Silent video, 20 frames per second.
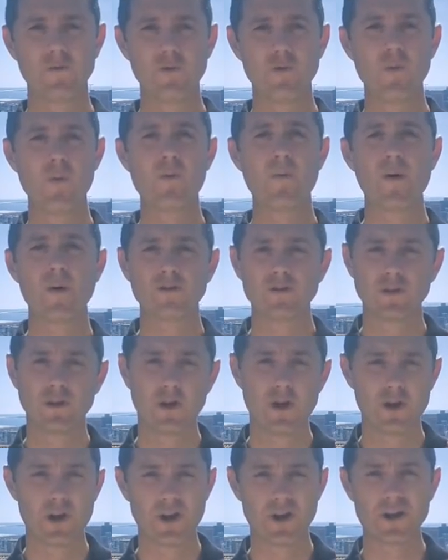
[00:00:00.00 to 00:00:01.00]
Former
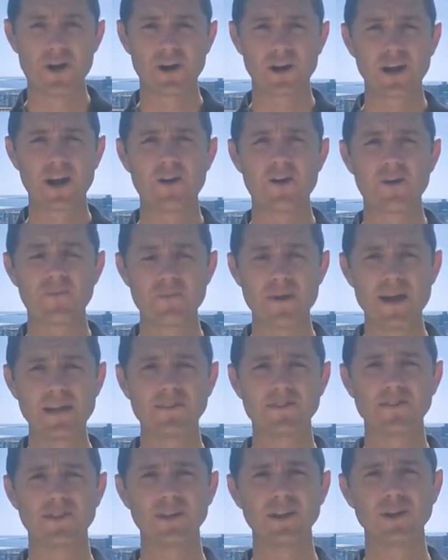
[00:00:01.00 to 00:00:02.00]
Barcelona and now current
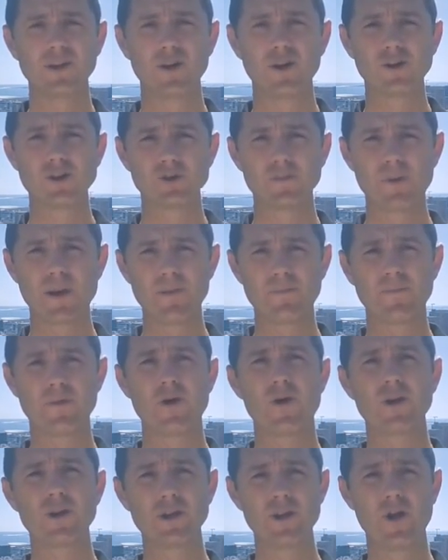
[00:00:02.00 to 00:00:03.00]
Man City coach
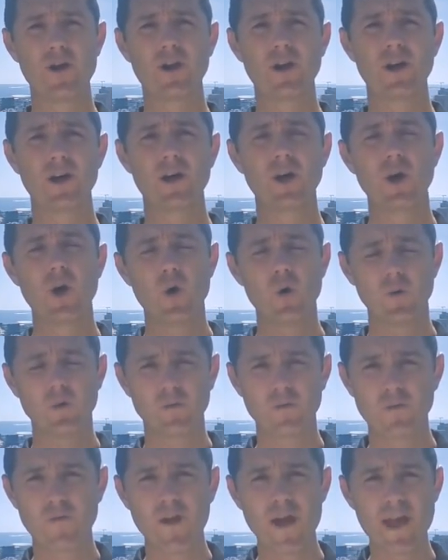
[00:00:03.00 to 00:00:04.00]
Pep Guardiola
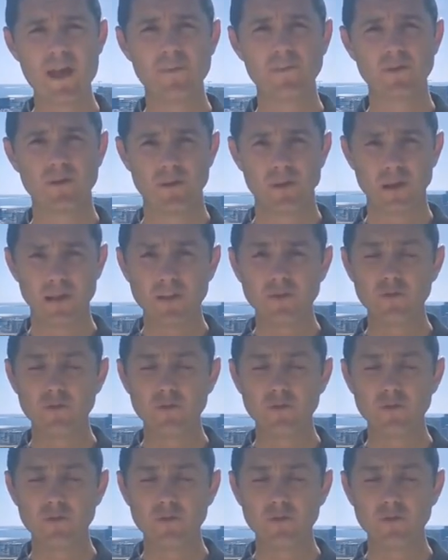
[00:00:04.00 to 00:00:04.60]
is famed